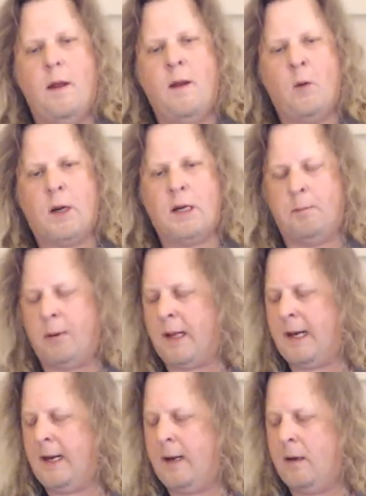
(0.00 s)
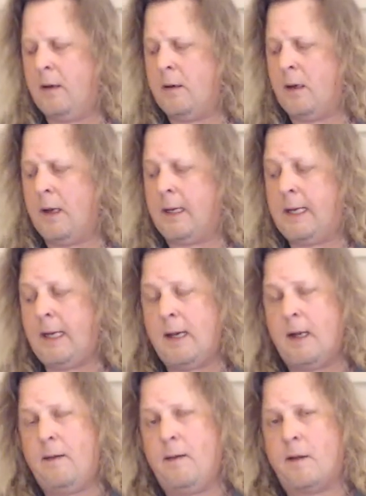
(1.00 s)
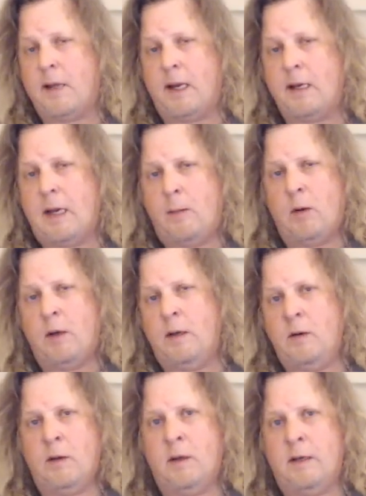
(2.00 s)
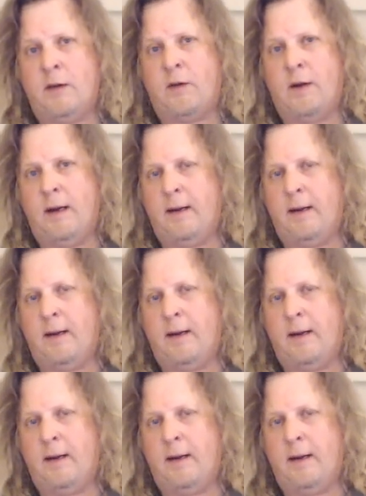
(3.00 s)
Then we're going to play again. The second time we're going to do a little different